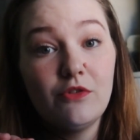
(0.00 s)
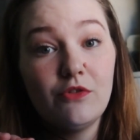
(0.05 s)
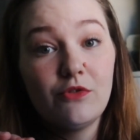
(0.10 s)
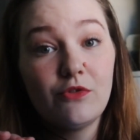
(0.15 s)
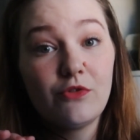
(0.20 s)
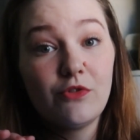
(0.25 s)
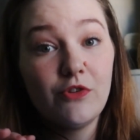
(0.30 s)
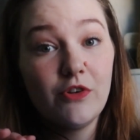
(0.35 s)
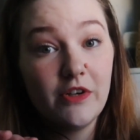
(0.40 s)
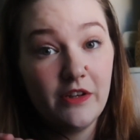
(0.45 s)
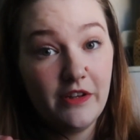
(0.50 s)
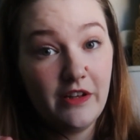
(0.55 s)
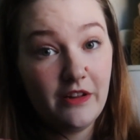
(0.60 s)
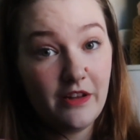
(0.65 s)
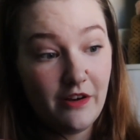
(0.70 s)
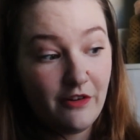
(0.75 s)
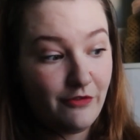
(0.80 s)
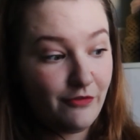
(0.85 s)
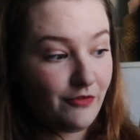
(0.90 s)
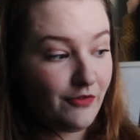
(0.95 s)
really
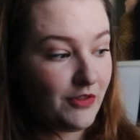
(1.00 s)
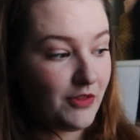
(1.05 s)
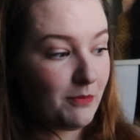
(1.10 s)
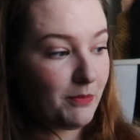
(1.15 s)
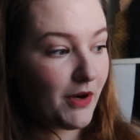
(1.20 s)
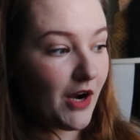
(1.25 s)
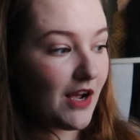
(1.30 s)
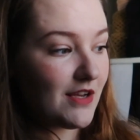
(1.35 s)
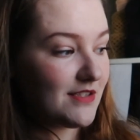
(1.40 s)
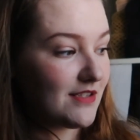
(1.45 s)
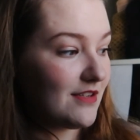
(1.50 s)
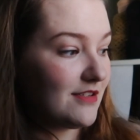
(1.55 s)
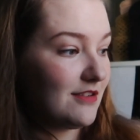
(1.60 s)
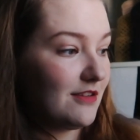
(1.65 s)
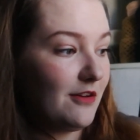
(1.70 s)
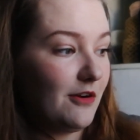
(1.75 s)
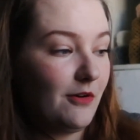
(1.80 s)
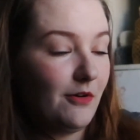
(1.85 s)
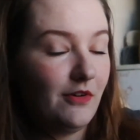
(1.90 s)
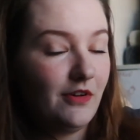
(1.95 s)
love the process
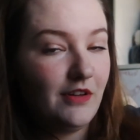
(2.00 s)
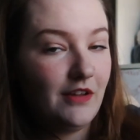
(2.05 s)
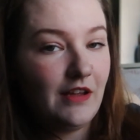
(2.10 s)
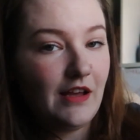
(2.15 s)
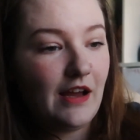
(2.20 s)
though,